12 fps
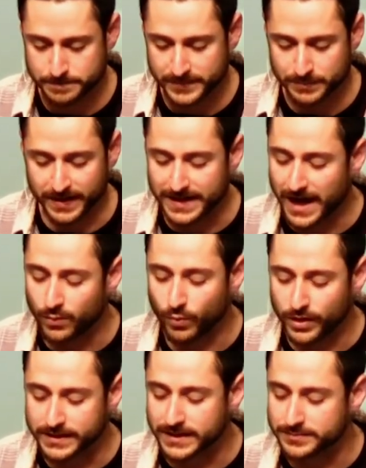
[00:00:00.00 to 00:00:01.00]
by not
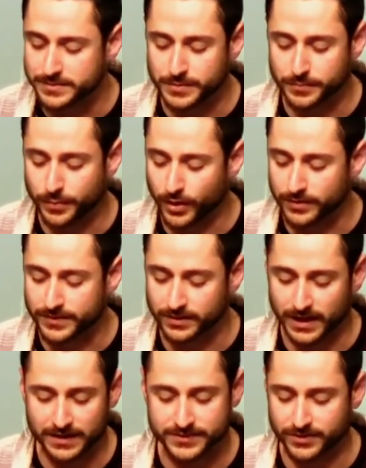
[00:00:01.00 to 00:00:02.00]
wanting him to be a part of their
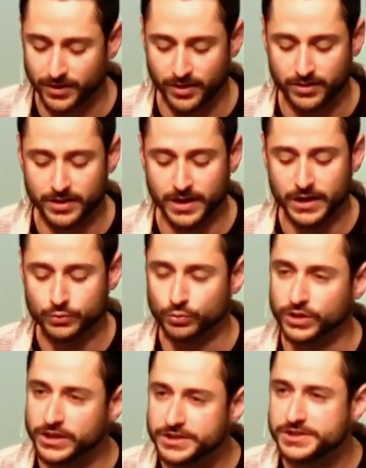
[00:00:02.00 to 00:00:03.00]
lives at all.
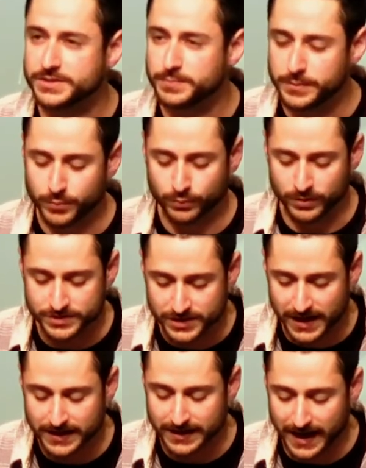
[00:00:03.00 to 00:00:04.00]
Religious people
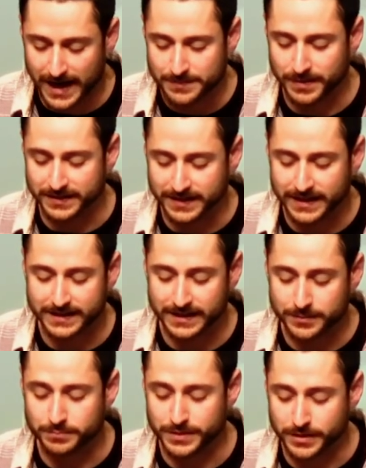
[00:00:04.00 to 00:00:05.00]
reject God by letting
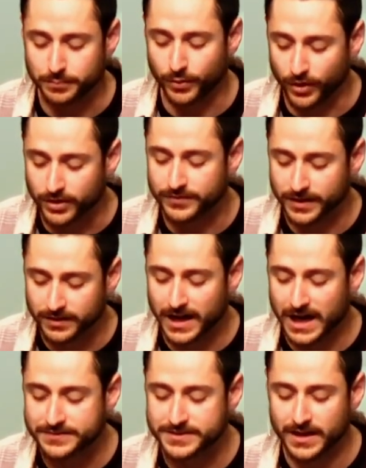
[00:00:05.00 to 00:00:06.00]
him be a part of their
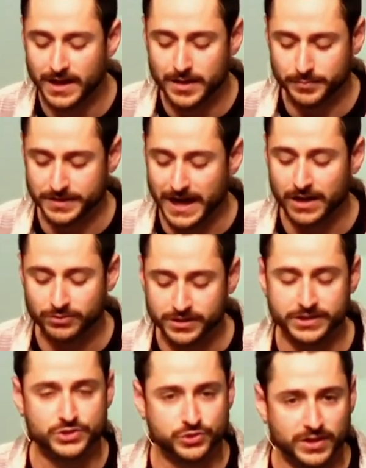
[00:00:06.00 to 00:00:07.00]
lives, but not
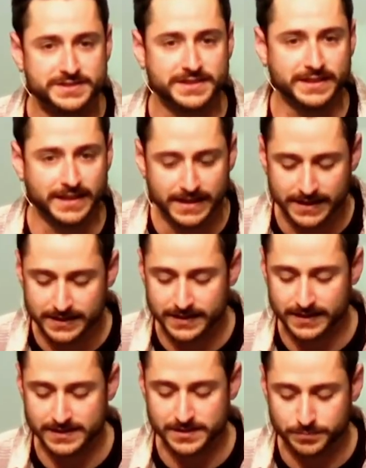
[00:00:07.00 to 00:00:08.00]
really trusting in
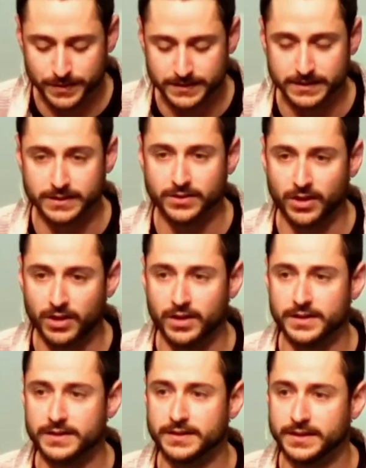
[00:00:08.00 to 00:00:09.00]
and depending
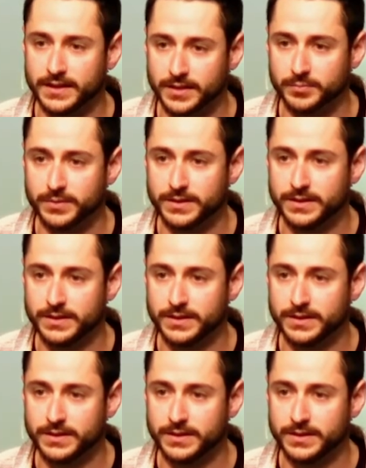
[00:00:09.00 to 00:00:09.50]
on him.